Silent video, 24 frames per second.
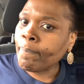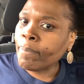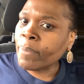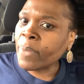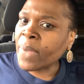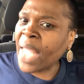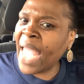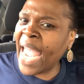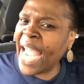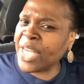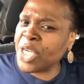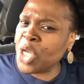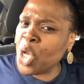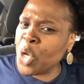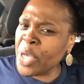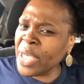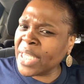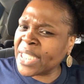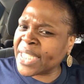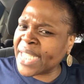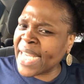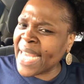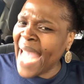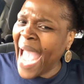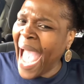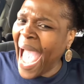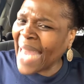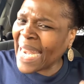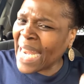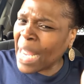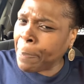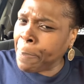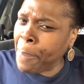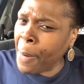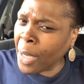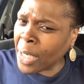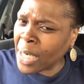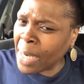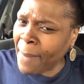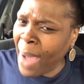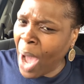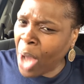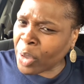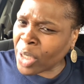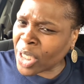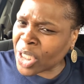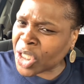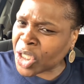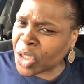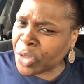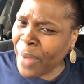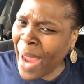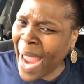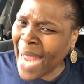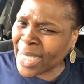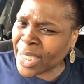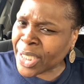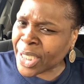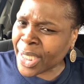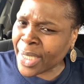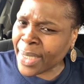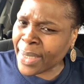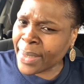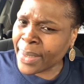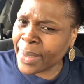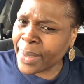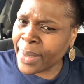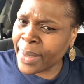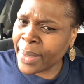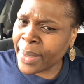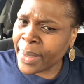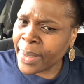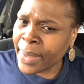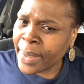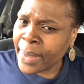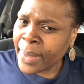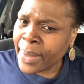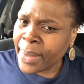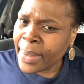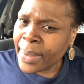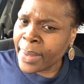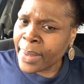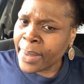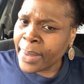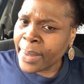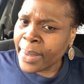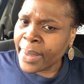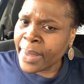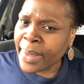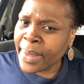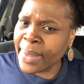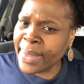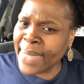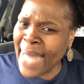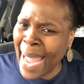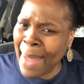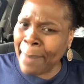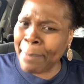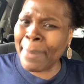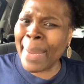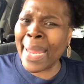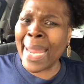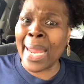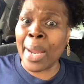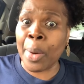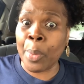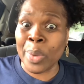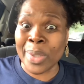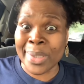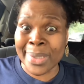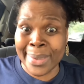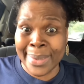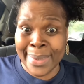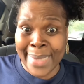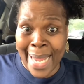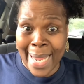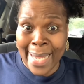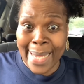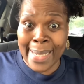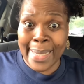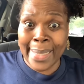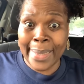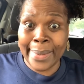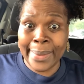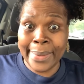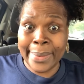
And do you see how they put him on the stretcher? That man was dead.